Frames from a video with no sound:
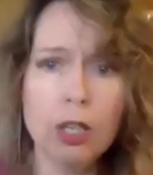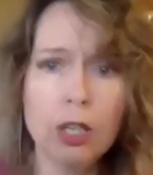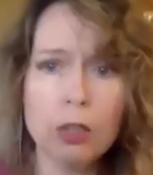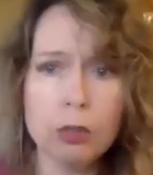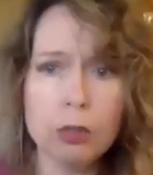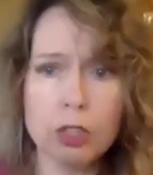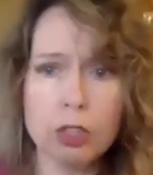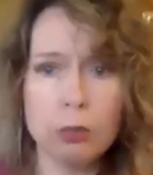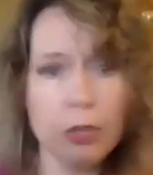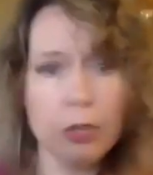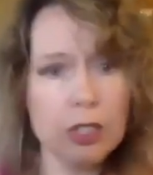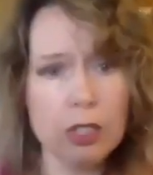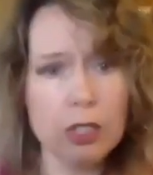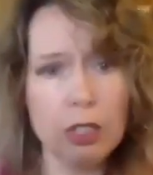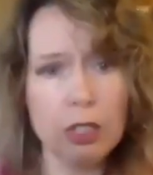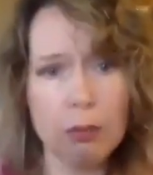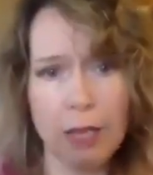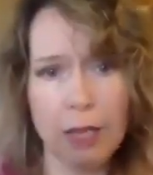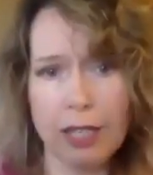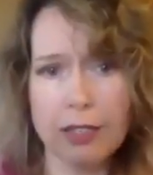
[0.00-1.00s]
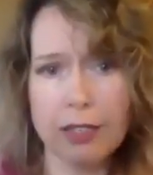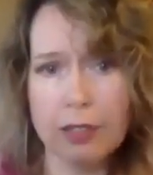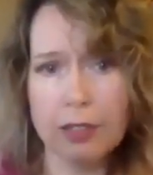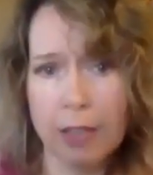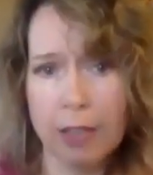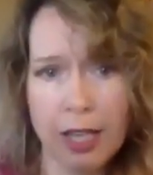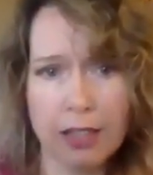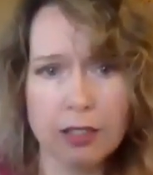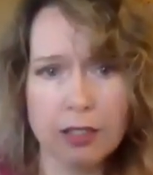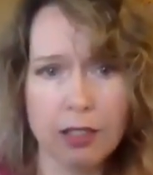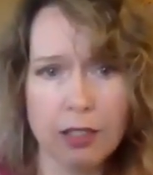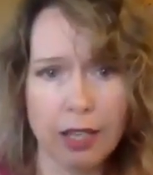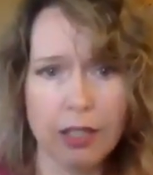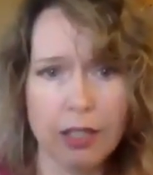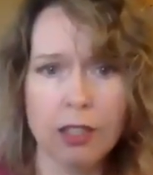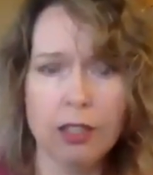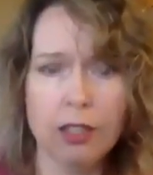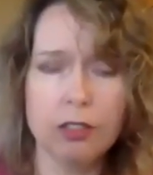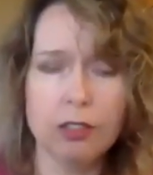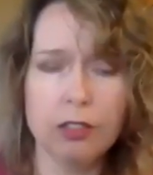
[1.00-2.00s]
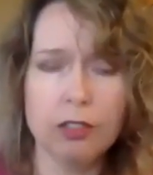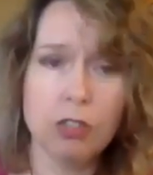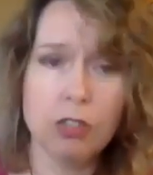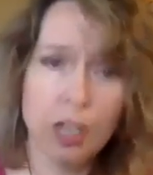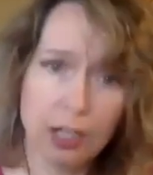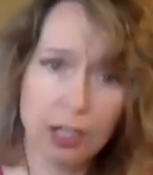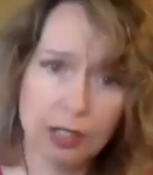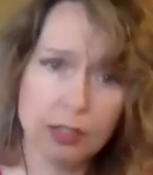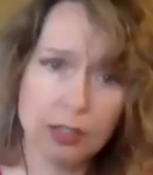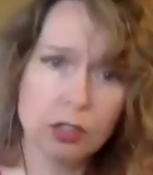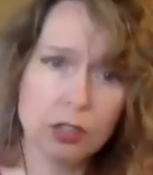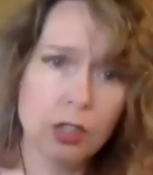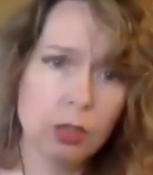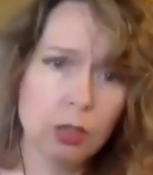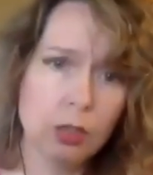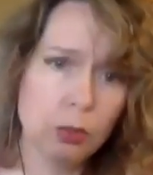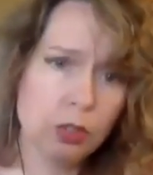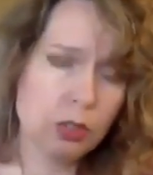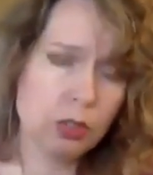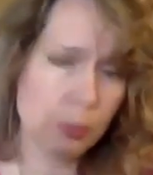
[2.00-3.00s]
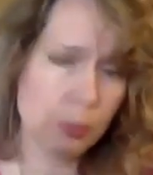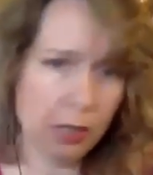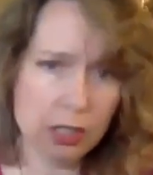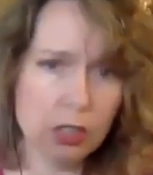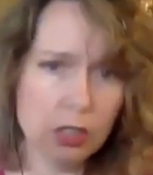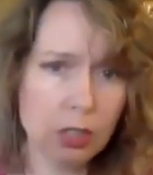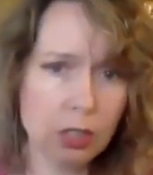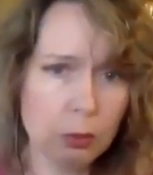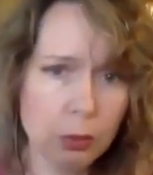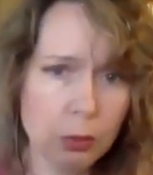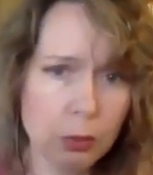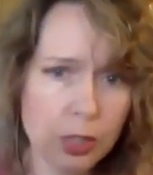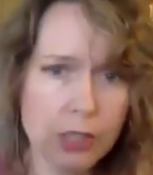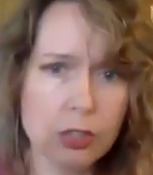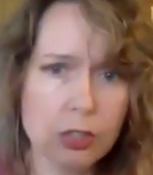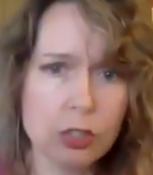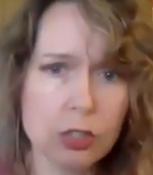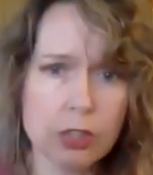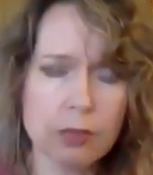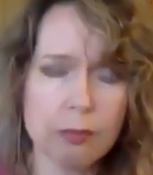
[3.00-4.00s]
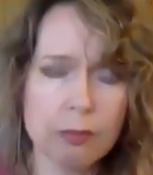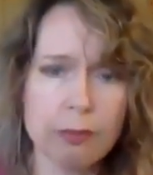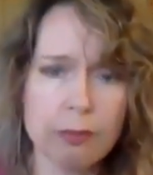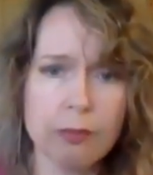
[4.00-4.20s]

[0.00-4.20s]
which depends on a man's legs like Jenny's, which depends on a bridge.